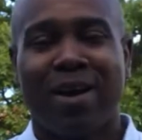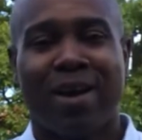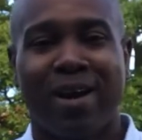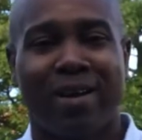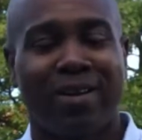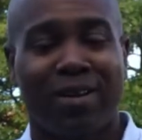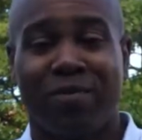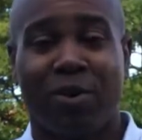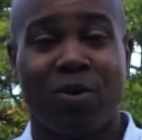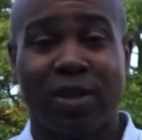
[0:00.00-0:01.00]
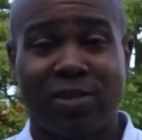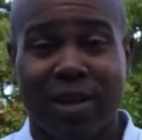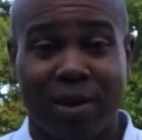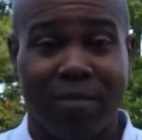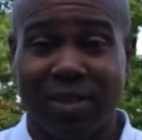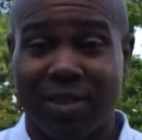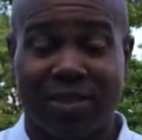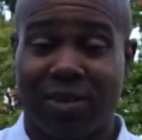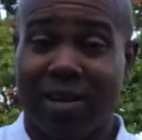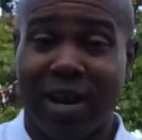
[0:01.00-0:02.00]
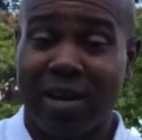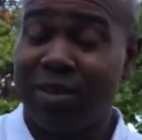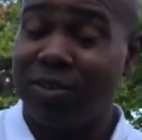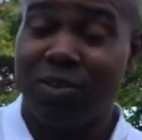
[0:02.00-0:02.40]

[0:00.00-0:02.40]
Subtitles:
And if you're looking to start a business online,